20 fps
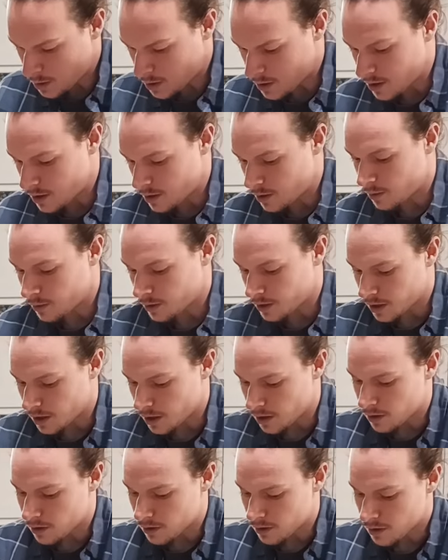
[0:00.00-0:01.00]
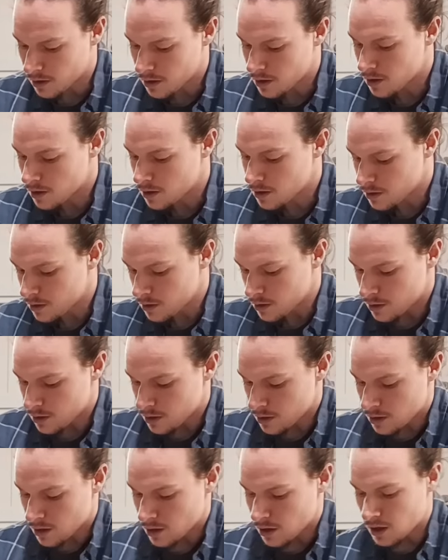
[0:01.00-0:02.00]
There we go.
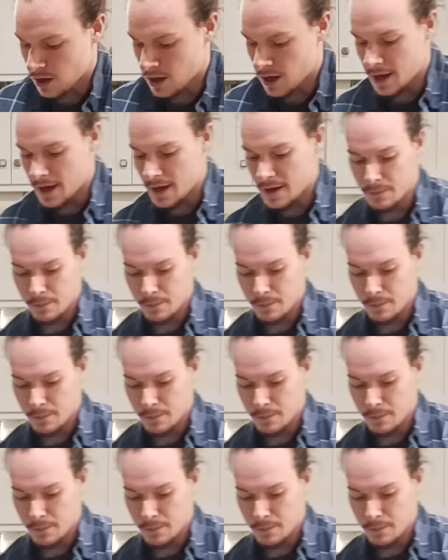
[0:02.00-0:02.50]
Alright,